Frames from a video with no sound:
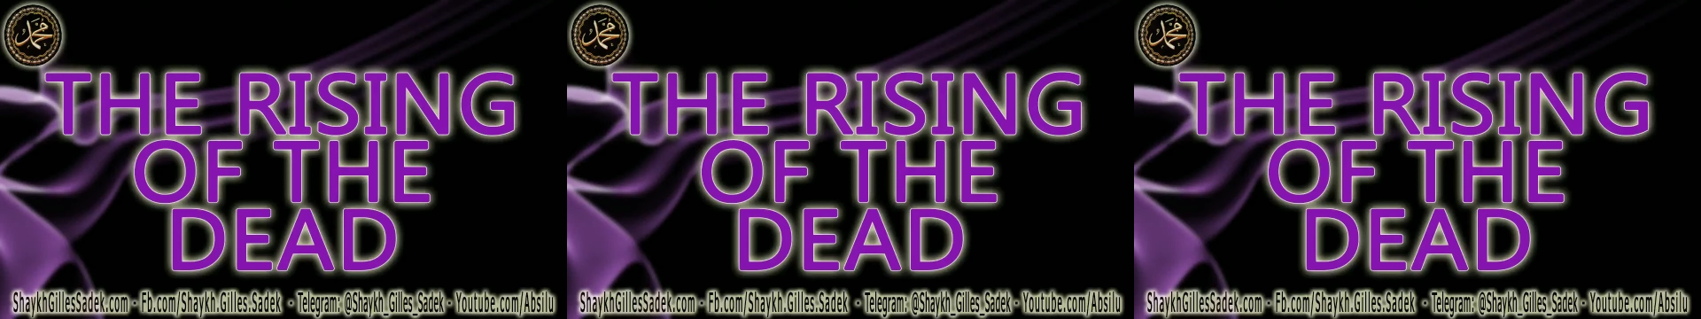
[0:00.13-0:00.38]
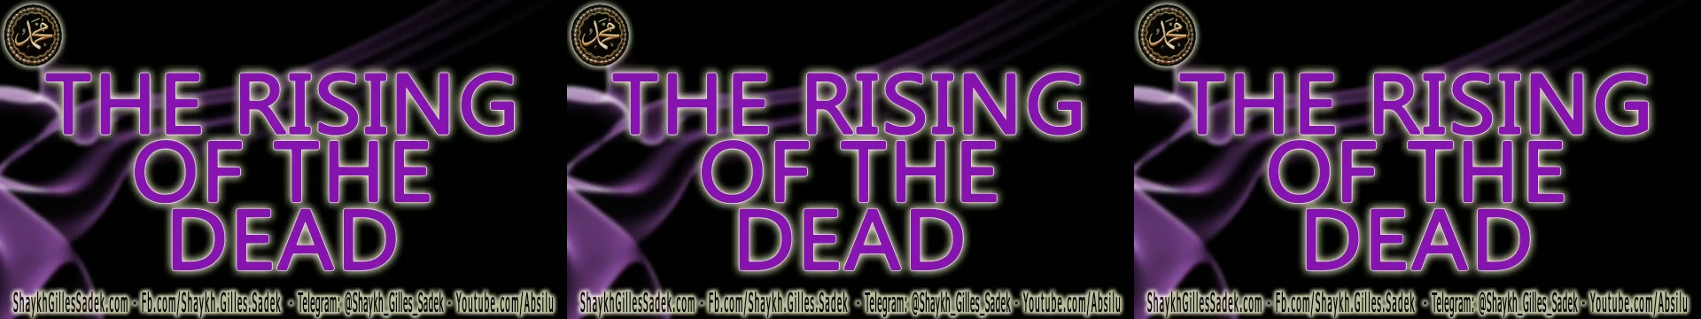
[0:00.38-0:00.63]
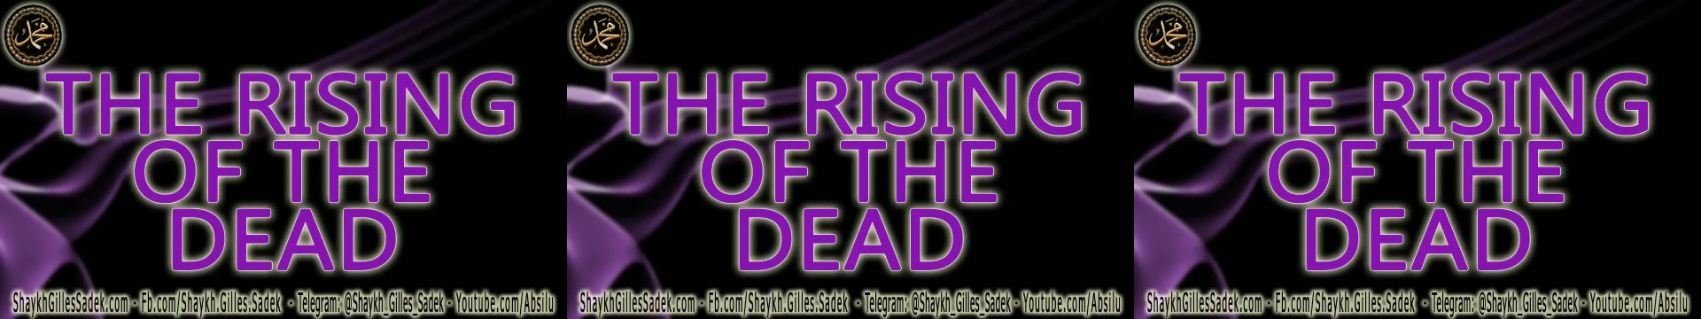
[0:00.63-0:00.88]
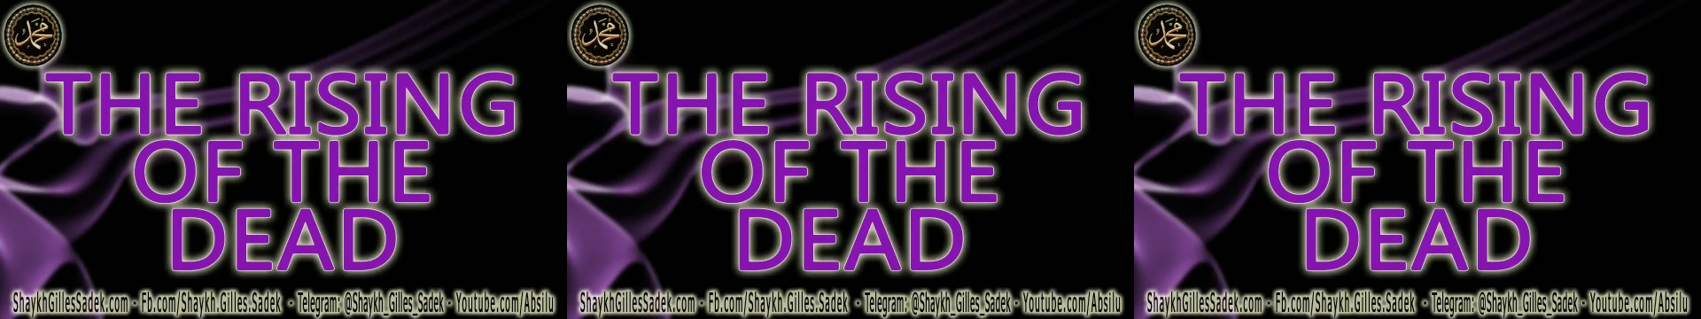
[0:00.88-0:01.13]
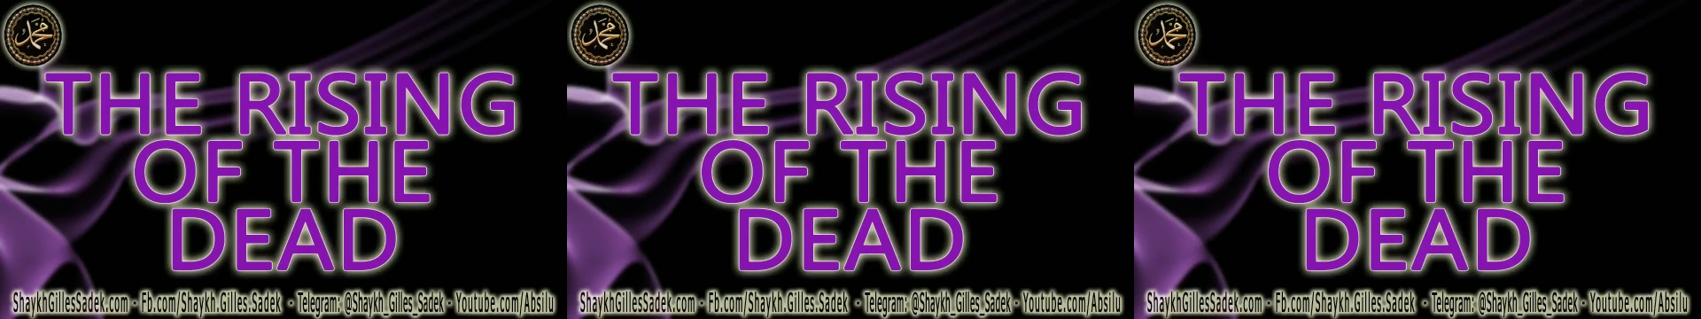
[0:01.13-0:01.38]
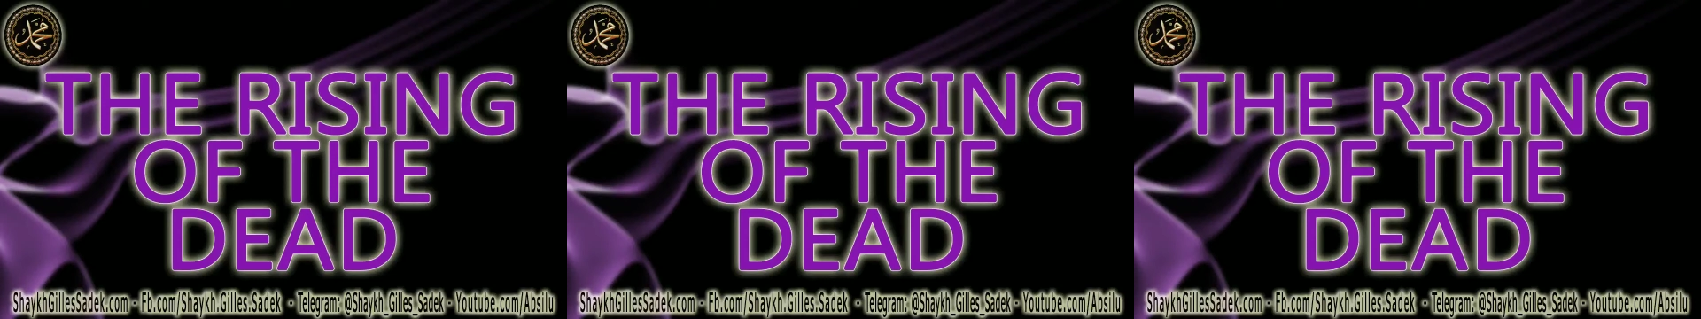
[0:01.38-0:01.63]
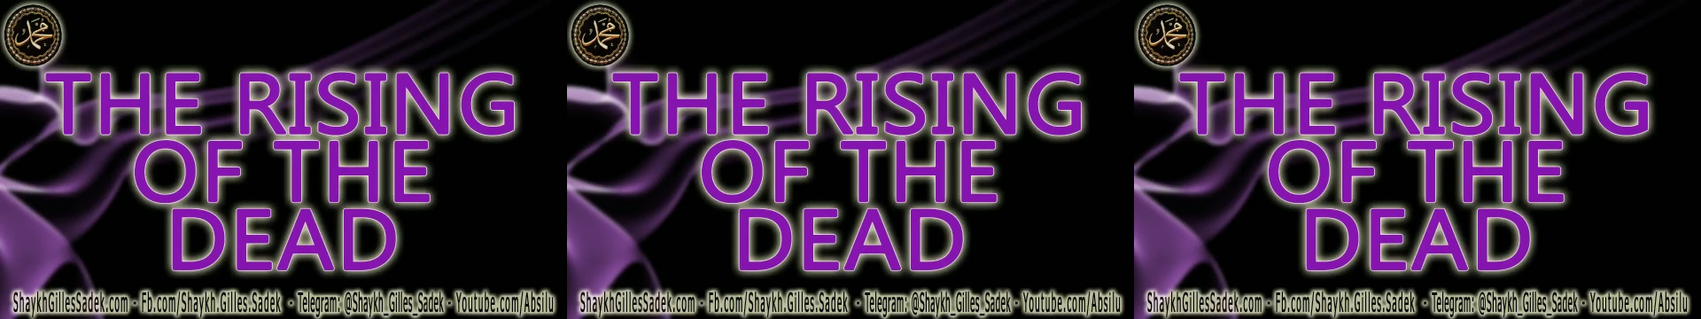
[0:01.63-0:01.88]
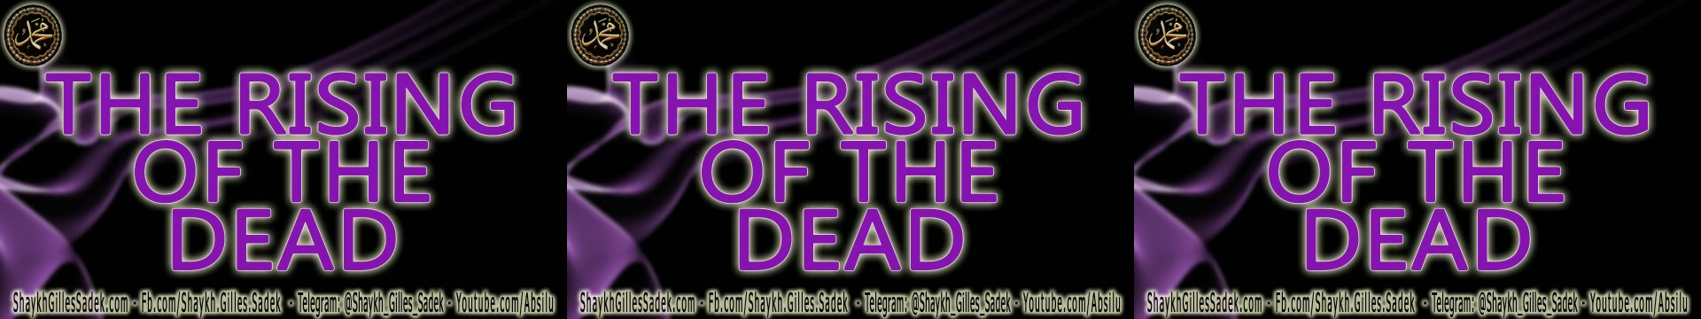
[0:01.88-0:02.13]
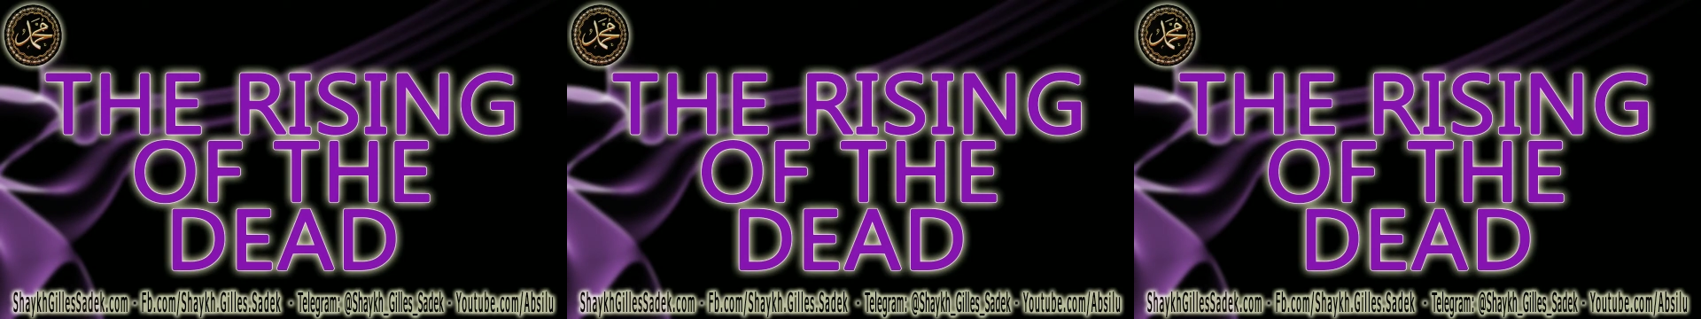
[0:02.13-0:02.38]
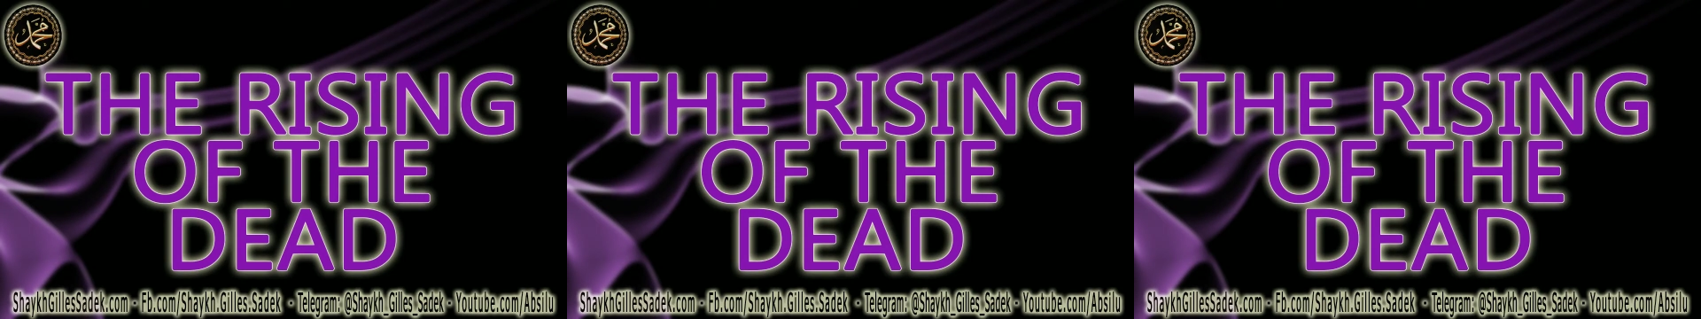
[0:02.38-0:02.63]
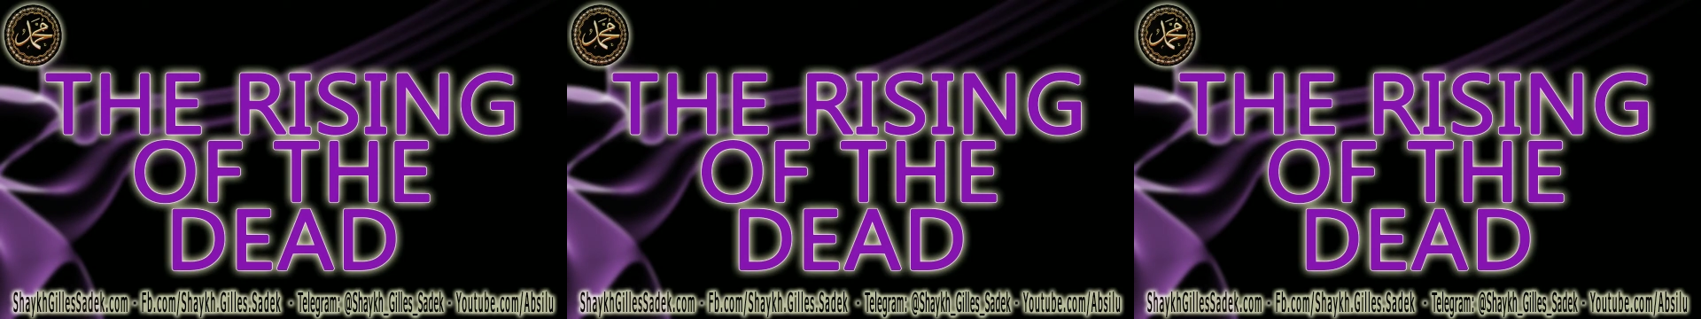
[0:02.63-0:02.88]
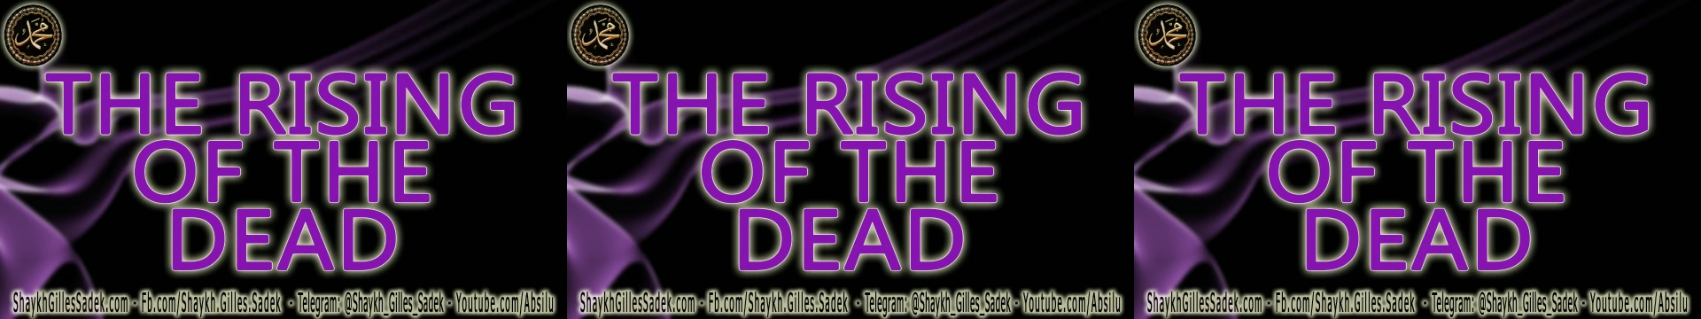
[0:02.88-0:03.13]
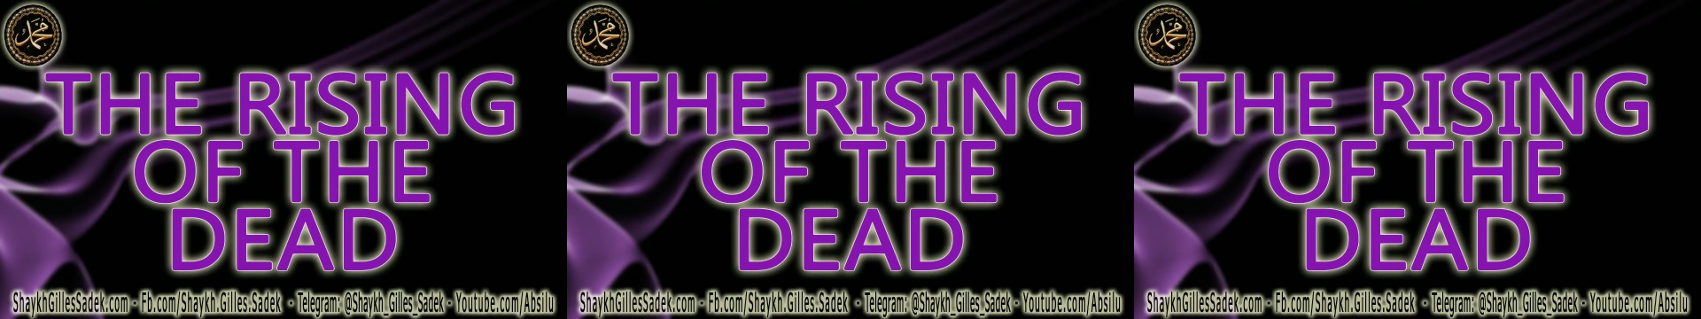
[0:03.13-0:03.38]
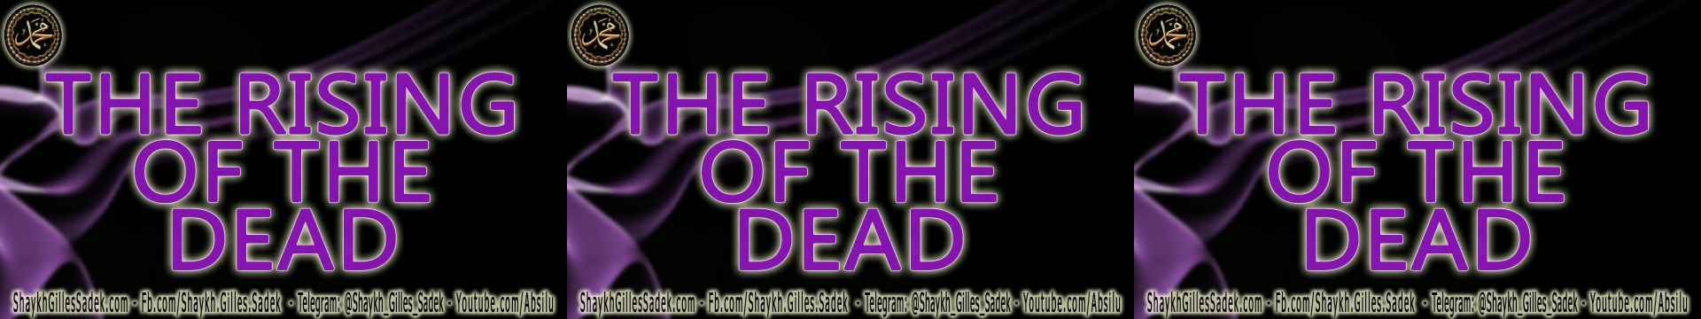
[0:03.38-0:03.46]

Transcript: [unreadable: no face in view]